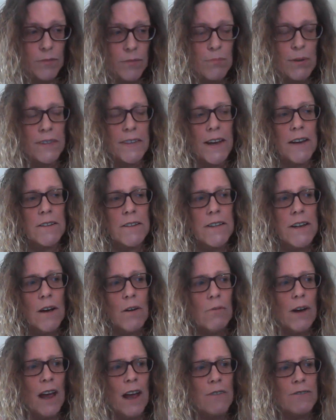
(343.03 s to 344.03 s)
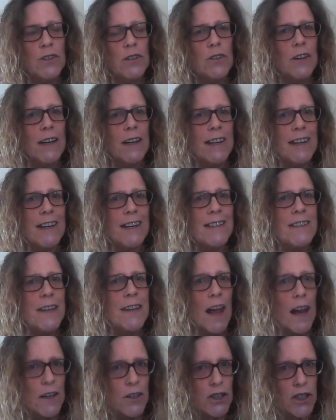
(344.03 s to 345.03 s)
But then we have to look at
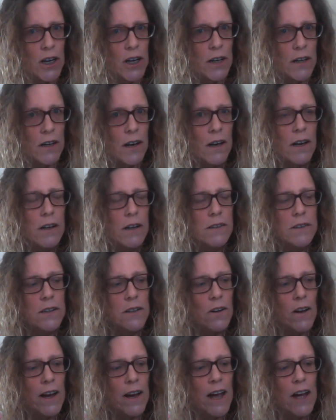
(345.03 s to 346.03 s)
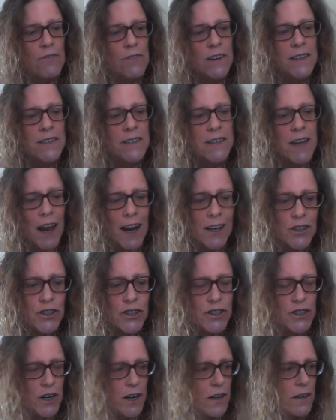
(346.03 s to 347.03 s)
intention. Did I have
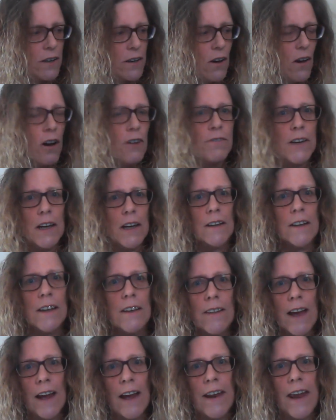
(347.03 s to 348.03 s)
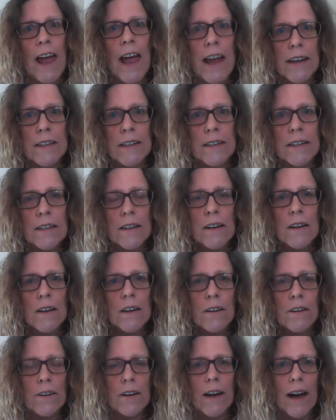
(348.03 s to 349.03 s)
intention of killing that ant?
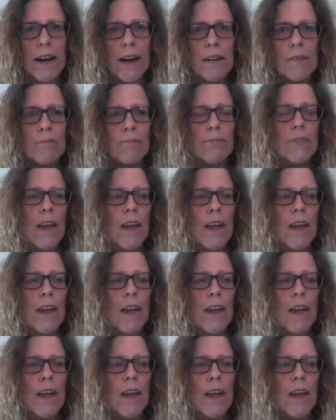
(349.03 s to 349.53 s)
Okay?